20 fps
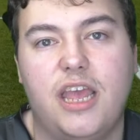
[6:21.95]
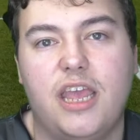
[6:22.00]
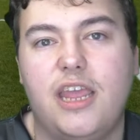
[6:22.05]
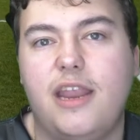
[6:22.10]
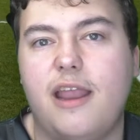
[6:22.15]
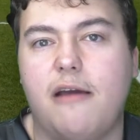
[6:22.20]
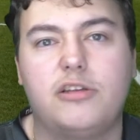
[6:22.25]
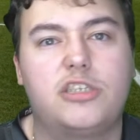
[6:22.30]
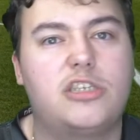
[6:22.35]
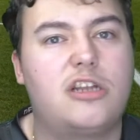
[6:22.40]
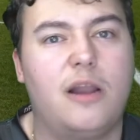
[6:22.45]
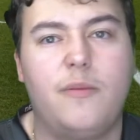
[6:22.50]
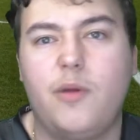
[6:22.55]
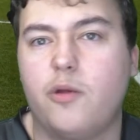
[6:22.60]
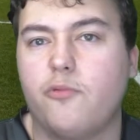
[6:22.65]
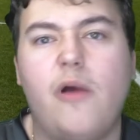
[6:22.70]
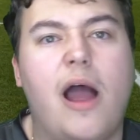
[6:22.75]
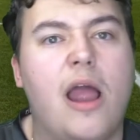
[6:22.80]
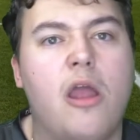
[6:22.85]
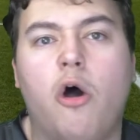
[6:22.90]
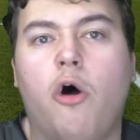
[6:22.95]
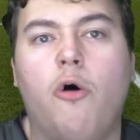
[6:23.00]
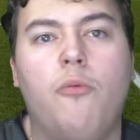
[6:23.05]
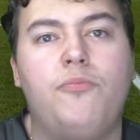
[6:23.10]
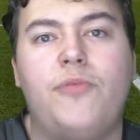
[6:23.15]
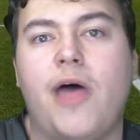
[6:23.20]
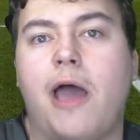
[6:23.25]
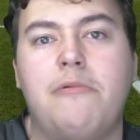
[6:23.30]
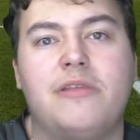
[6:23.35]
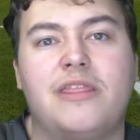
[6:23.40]
You know, it's got to be right
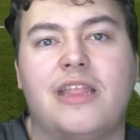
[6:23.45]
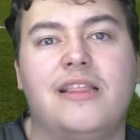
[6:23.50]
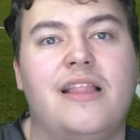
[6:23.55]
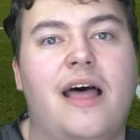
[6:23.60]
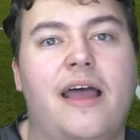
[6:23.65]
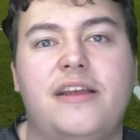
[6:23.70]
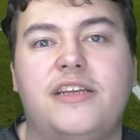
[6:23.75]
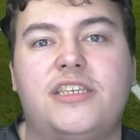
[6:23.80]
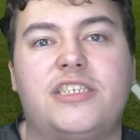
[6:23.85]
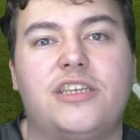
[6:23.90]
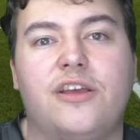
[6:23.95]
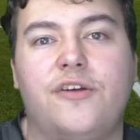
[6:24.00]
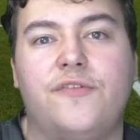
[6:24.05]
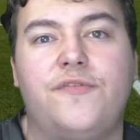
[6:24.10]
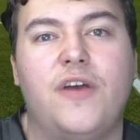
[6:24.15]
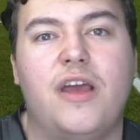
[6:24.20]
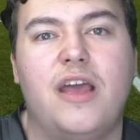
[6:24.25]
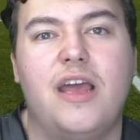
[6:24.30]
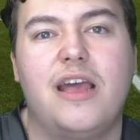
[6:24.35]
up there with the likes of